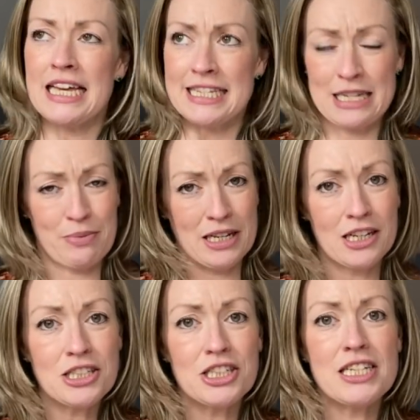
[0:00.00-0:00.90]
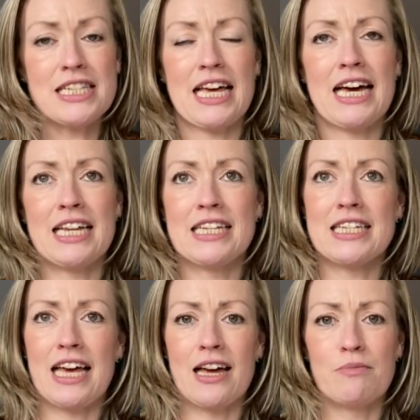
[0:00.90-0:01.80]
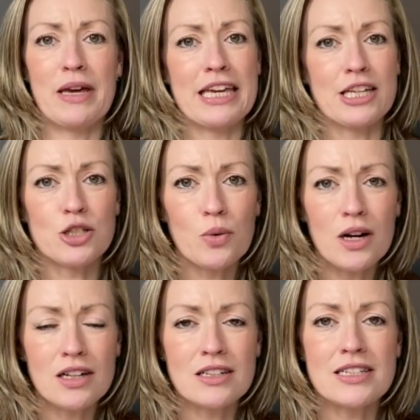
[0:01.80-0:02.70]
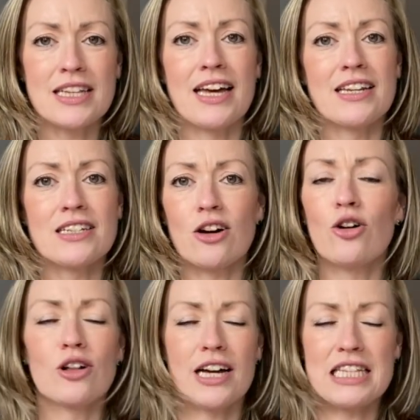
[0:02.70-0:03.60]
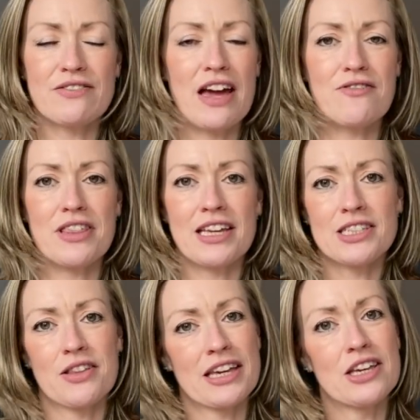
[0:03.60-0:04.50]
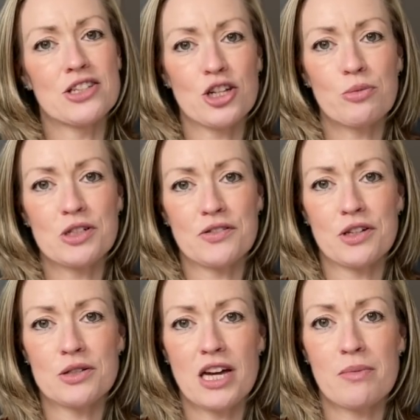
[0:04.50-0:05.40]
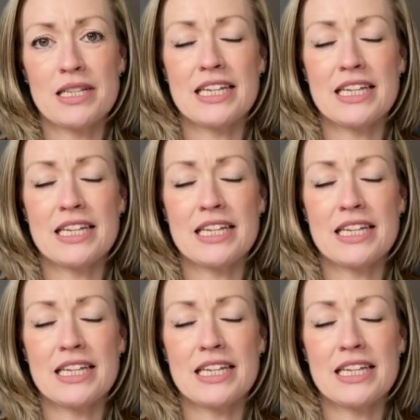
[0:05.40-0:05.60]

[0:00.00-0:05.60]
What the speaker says: snipping notches and making twirls and all kinds of everything. So thank you so much for those comments.